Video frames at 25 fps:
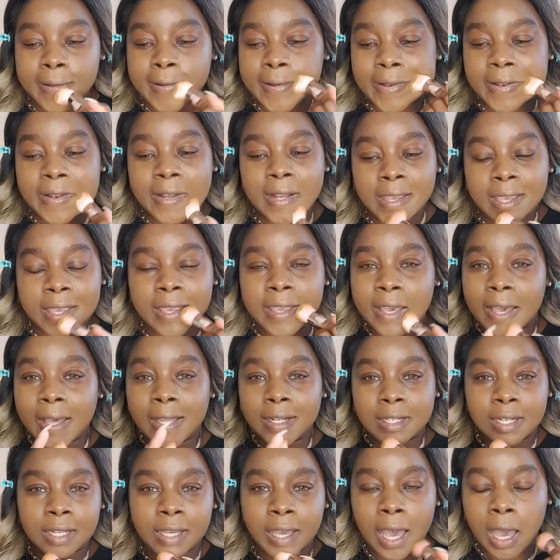looking at
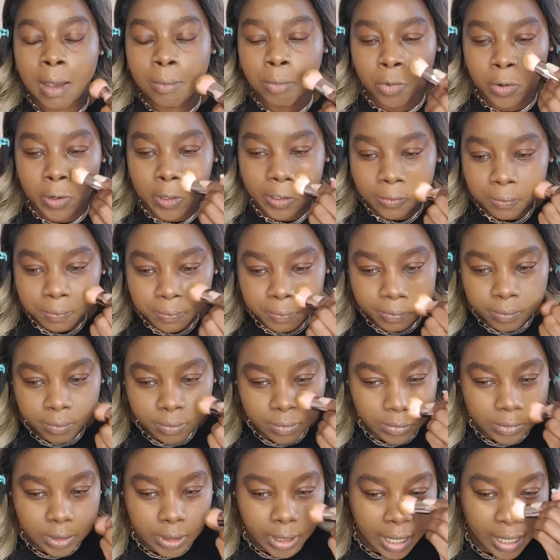the camera
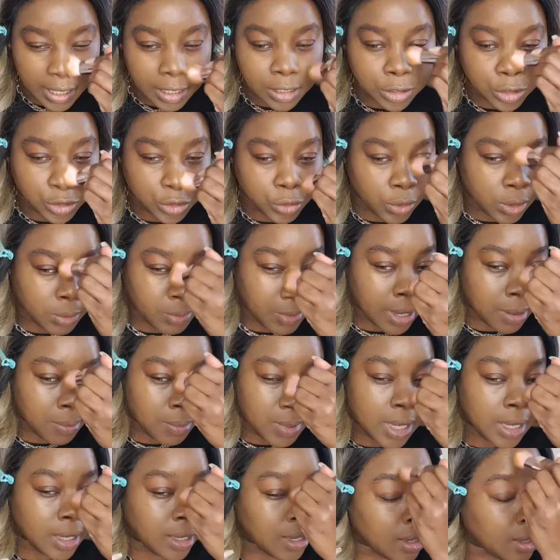and doing my
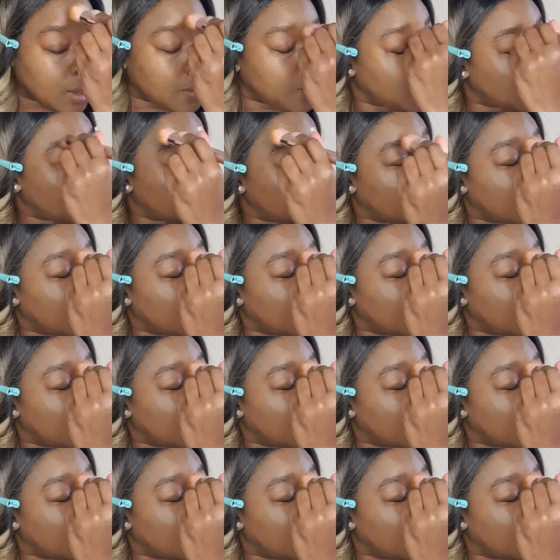makeup,